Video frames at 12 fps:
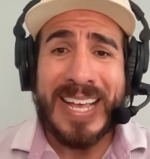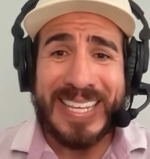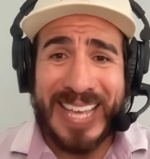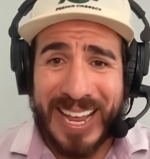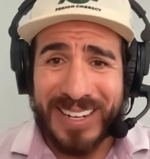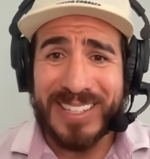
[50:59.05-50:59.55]

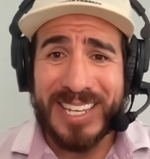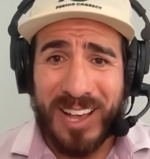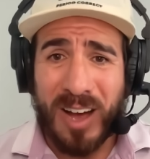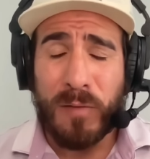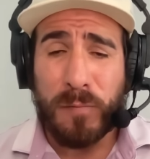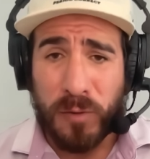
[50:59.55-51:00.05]
get
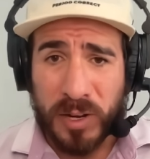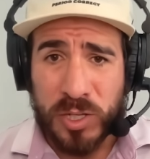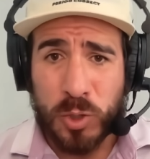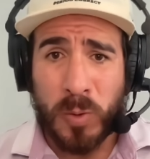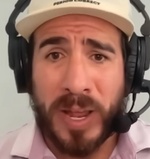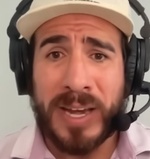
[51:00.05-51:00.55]
Leon
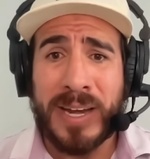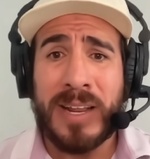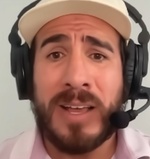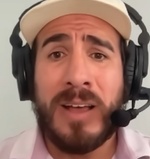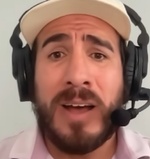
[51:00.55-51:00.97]
frustrated,